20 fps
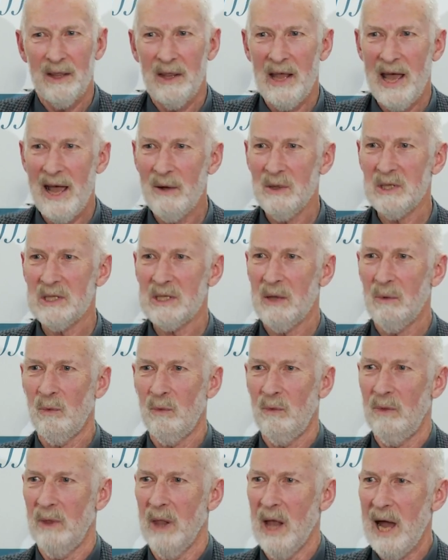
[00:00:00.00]
That was the
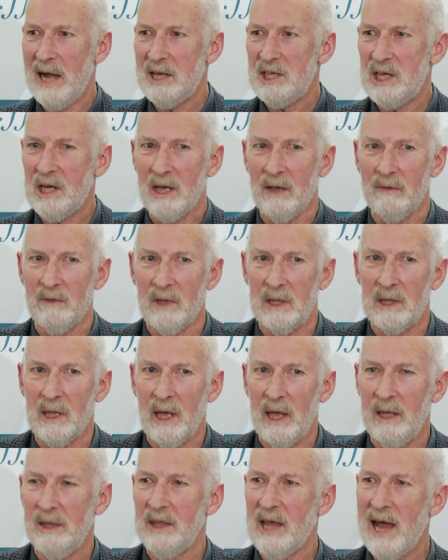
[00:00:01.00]
logic of the
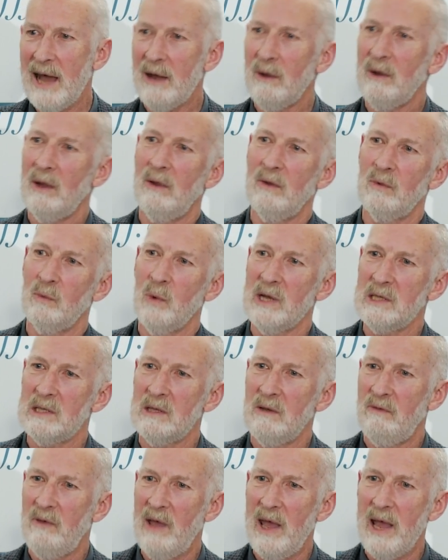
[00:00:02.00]
thing. That was,
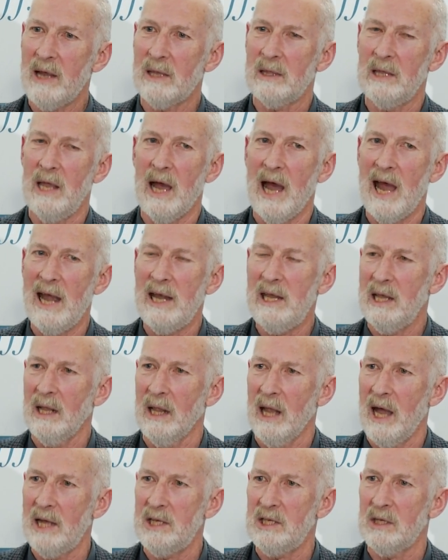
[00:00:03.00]
in fact, the
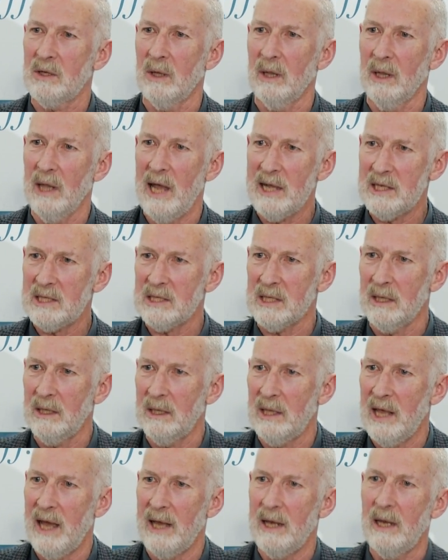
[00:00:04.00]
ideological
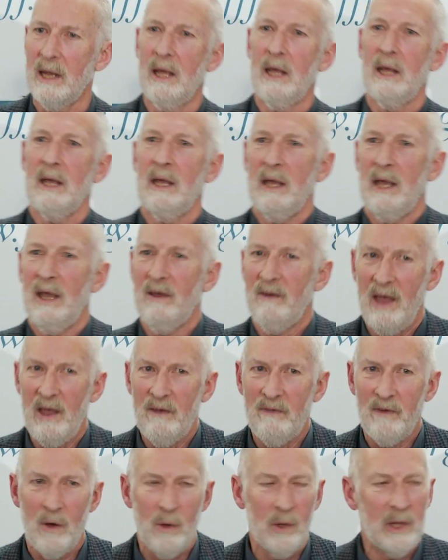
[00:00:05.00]
lesson that
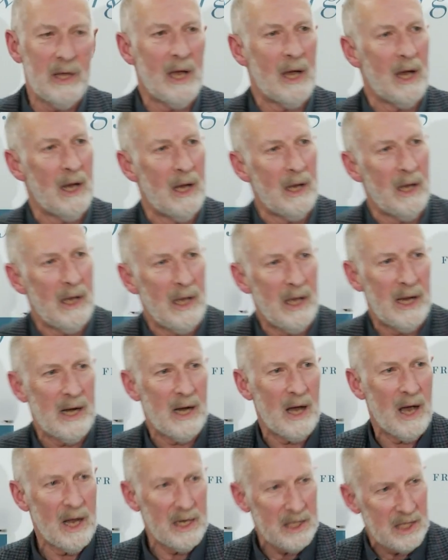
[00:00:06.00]
if only at
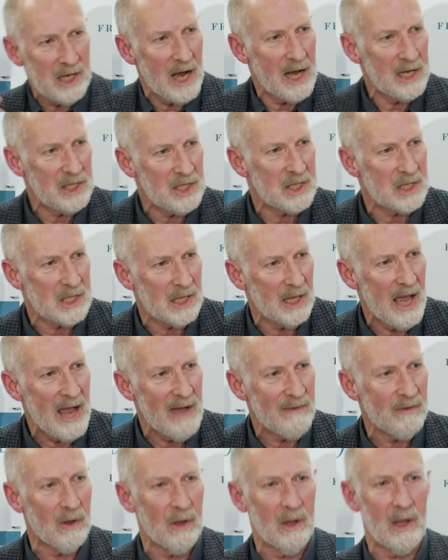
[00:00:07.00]
an unconscious
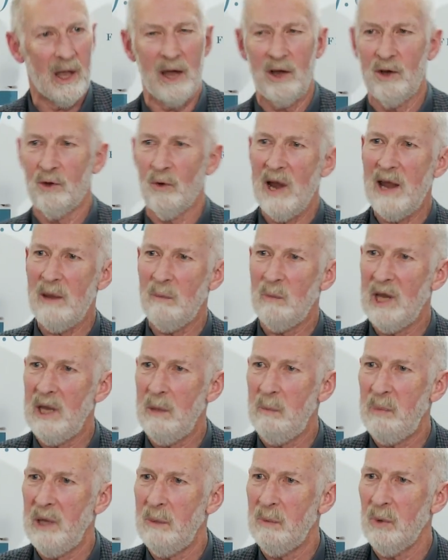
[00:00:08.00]
level, a great
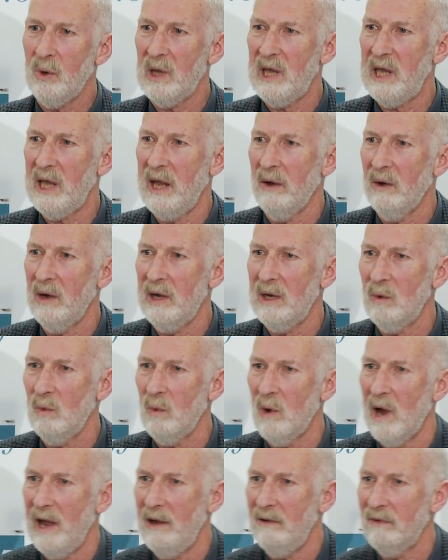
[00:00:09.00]
many people carried
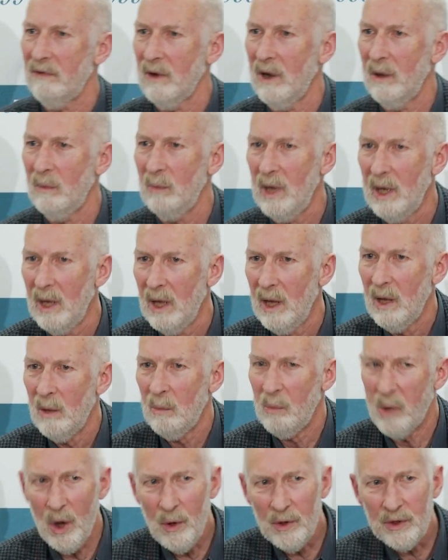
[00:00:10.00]
away from
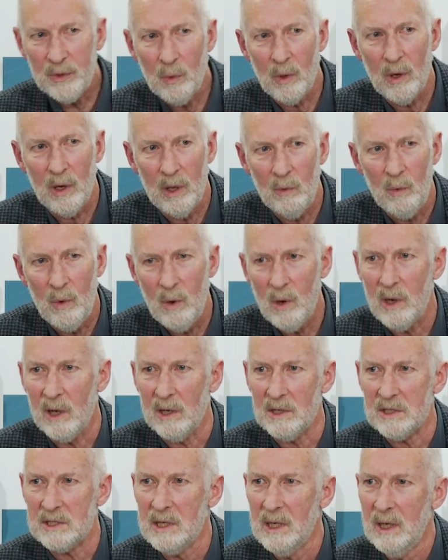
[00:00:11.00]
both world
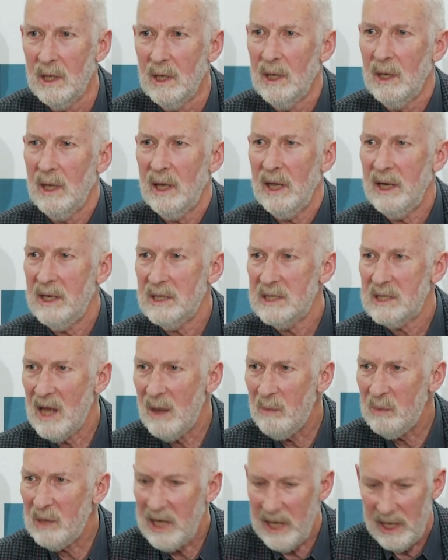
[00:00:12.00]
wars. And in
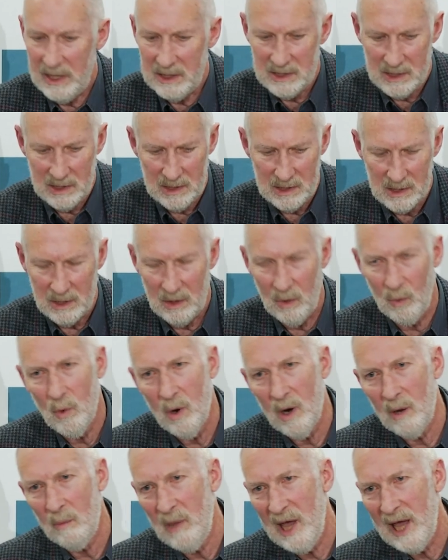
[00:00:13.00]
some cases, the
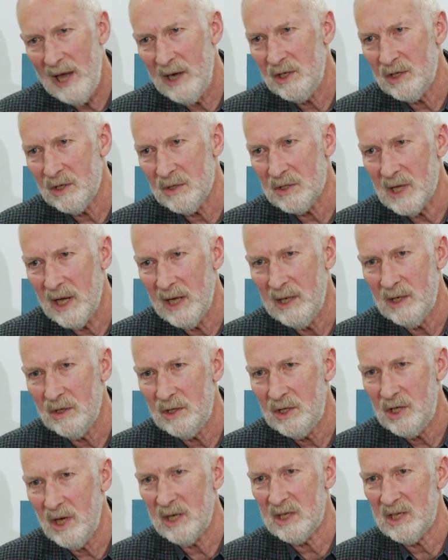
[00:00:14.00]
war managers
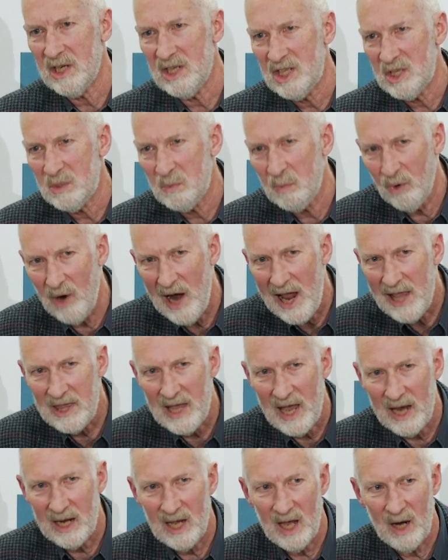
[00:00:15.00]
undertook to spread
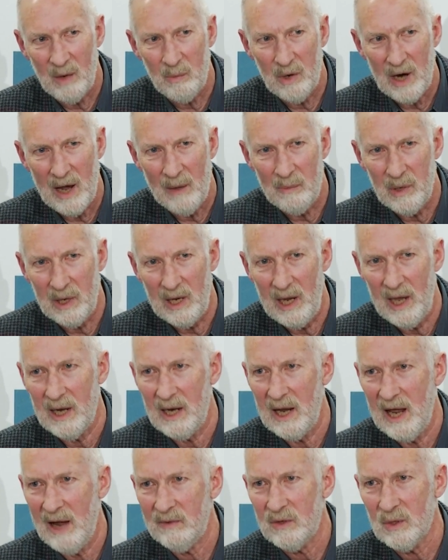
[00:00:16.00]
that kind of
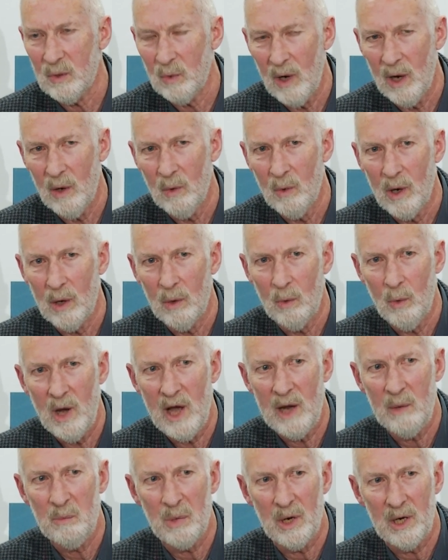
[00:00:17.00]
propaganda. After World
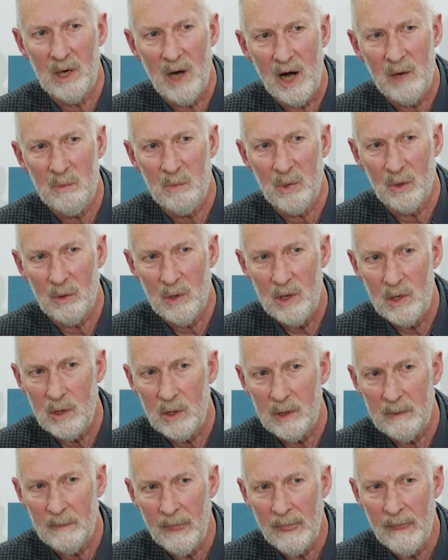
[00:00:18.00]
War I, Bernard
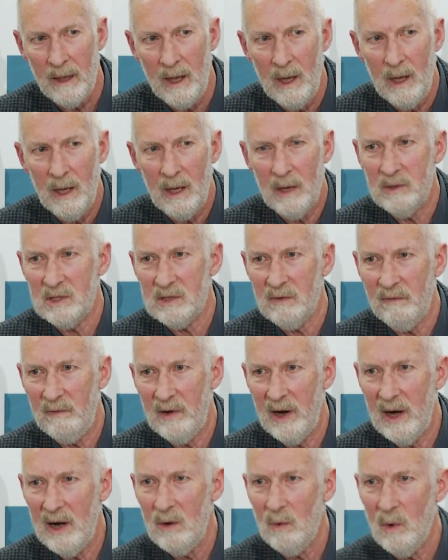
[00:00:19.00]
Baruch, who was a
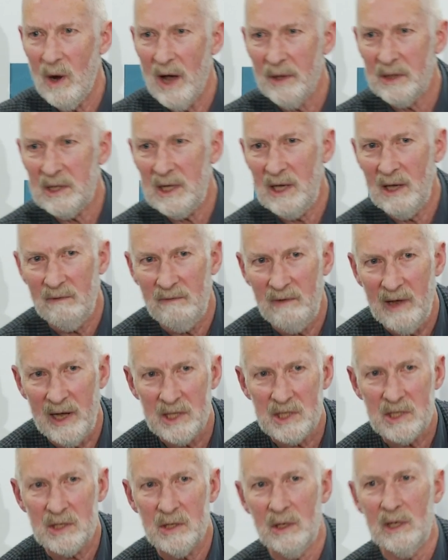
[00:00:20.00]
very wealthy
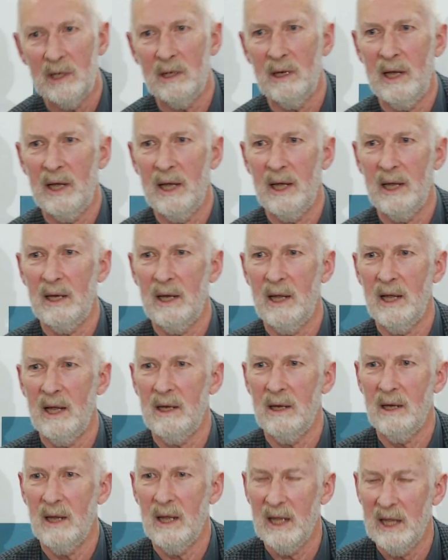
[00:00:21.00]
investor and, and,
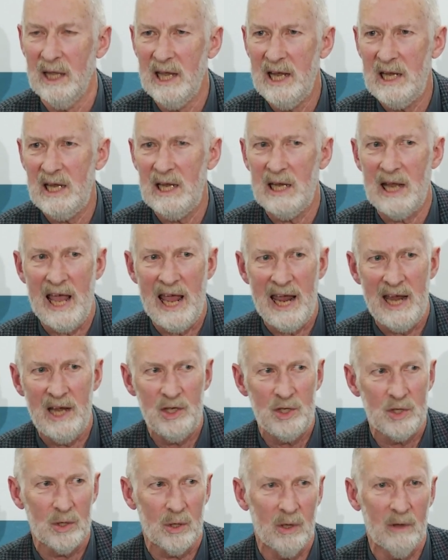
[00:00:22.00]
and a leading
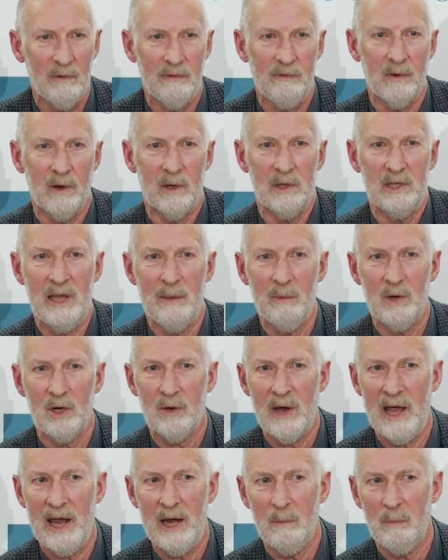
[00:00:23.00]
angel for
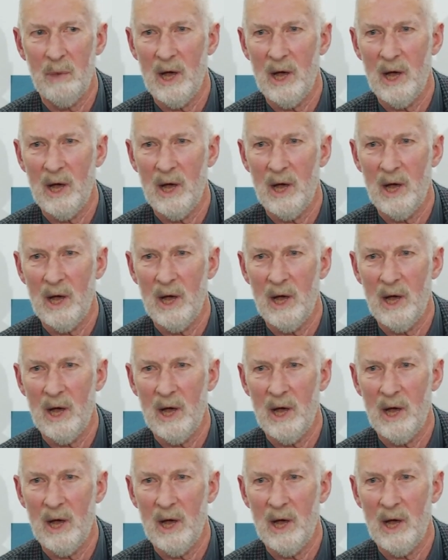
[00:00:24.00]
Democratic